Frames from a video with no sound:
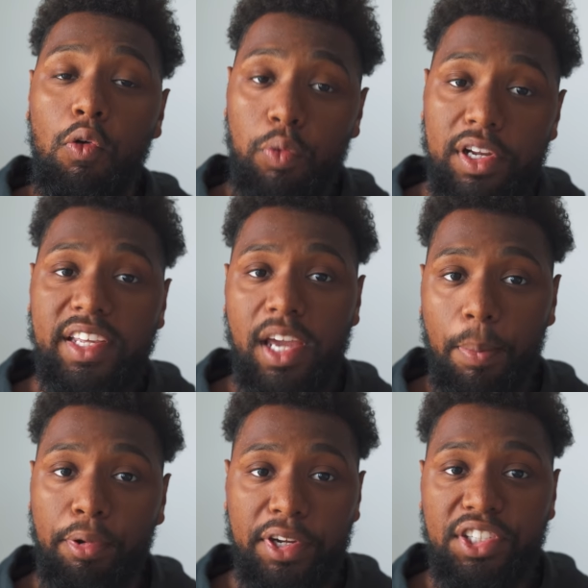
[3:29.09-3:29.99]
really
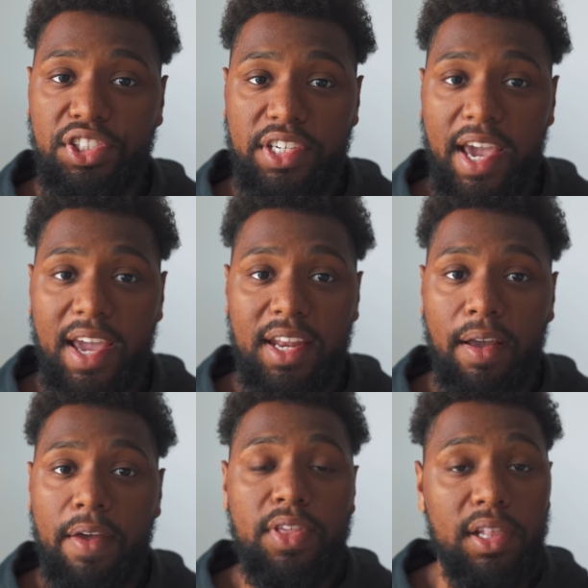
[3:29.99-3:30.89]

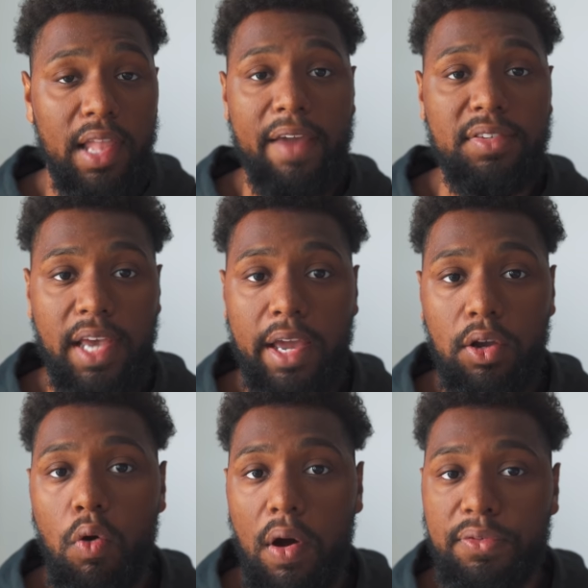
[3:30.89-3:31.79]
appreciate the life
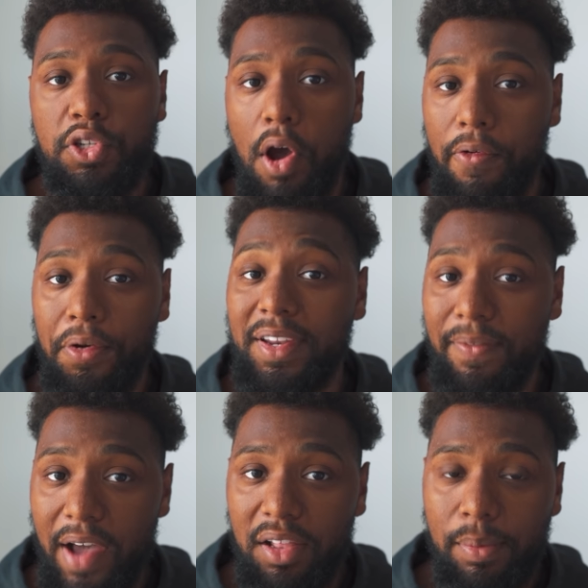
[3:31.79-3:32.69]
cycle of software
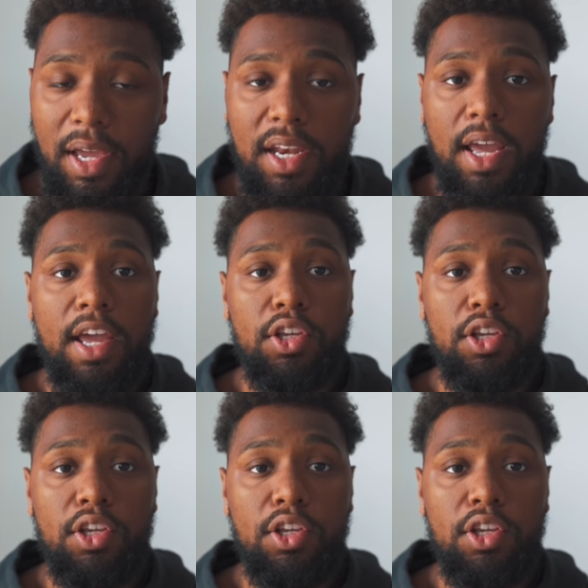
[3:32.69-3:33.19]
development.